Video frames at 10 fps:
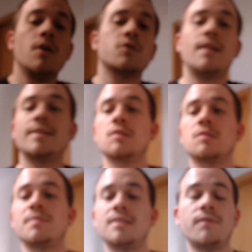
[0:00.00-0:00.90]
So that's the
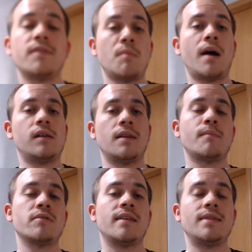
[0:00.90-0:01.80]
specific model
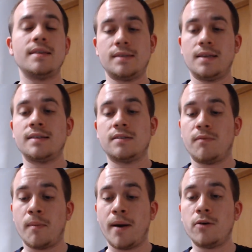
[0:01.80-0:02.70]
number that this is
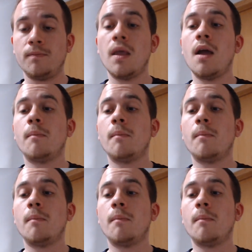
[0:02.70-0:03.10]
about,